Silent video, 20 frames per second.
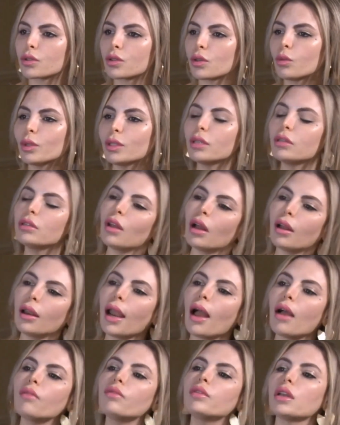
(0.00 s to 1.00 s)
So we did not
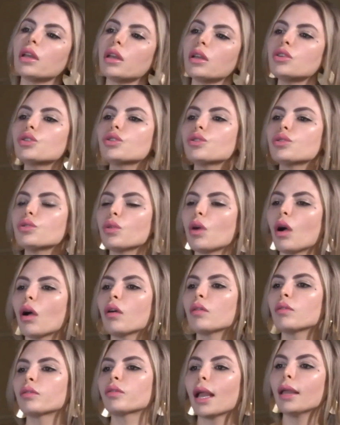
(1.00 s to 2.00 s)
have the issue
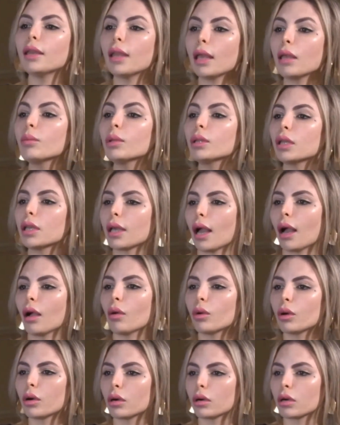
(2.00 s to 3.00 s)
of enabling
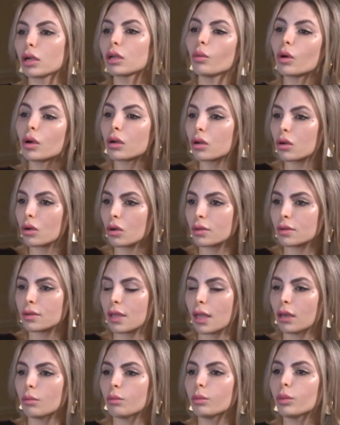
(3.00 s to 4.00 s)
our workers
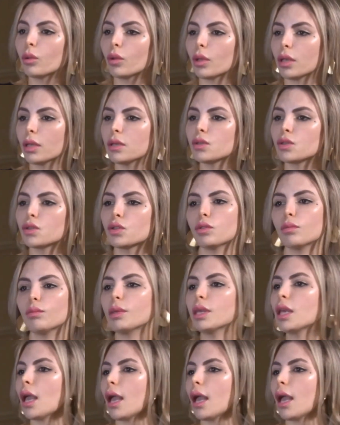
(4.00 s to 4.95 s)
and employees to be